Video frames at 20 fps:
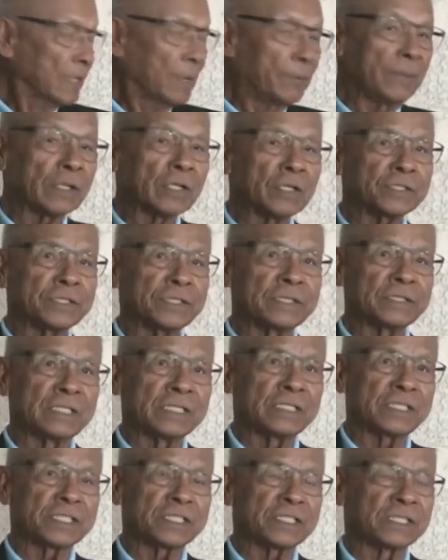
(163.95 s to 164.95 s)
Because
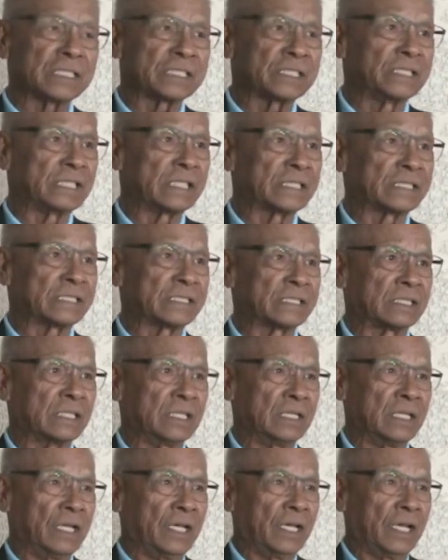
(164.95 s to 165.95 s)
this is not just
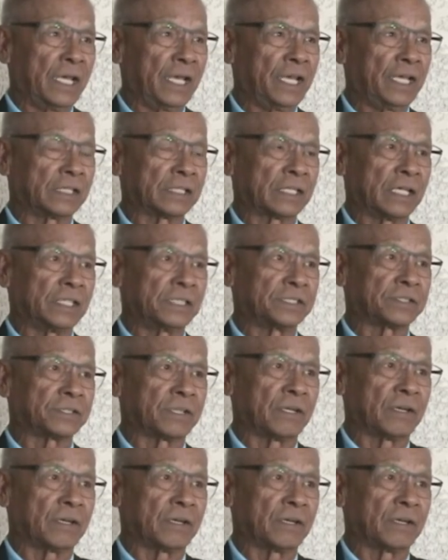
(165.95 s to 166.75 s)
a case